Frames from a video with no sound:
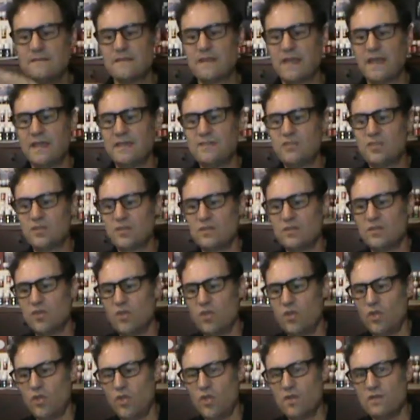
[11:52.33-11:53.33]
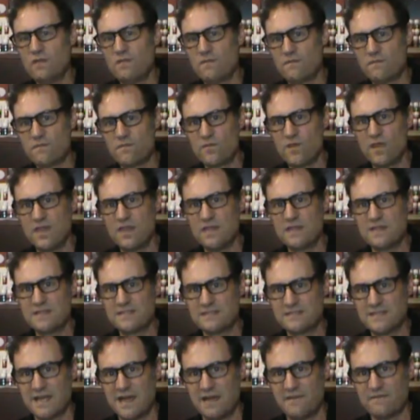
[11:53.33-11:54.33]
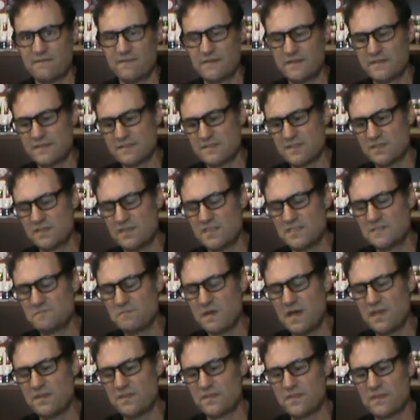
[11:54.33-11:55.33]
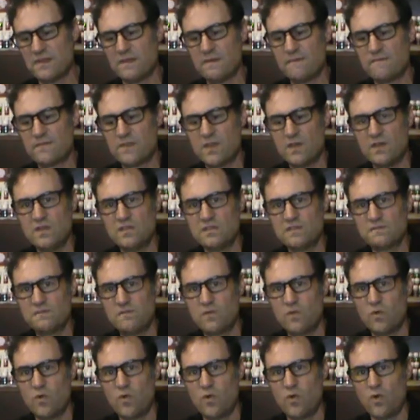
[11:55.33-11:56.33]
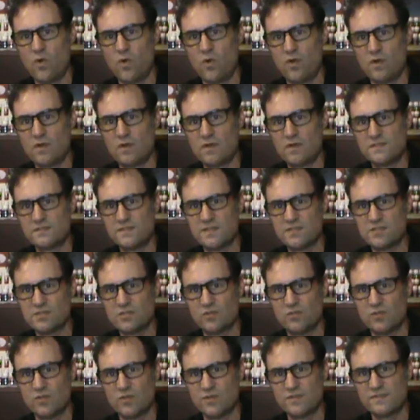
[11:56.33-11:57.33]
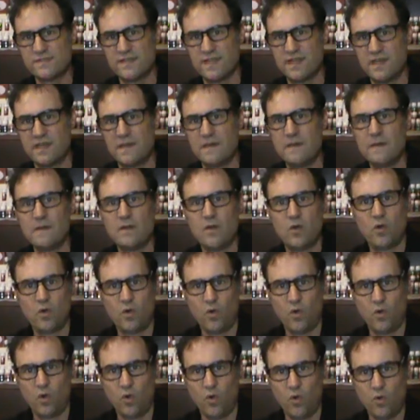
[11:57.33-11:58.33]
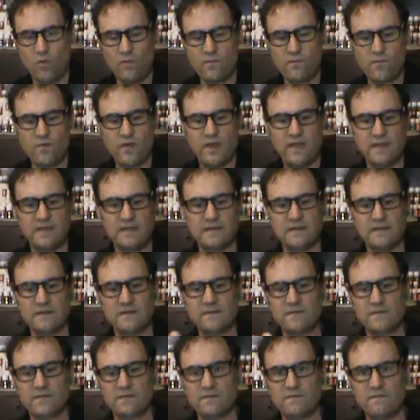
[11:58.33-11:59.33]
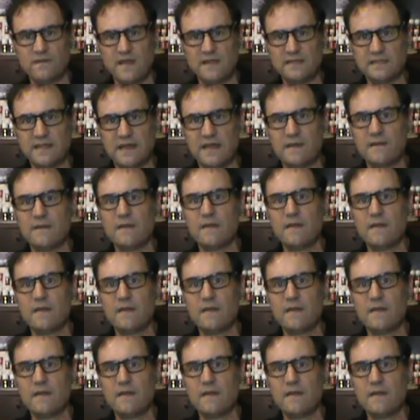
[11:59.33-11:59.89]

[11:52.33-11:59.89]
and you can earn free stuff. So this month, those 4 essential oils there, all free. The Valor,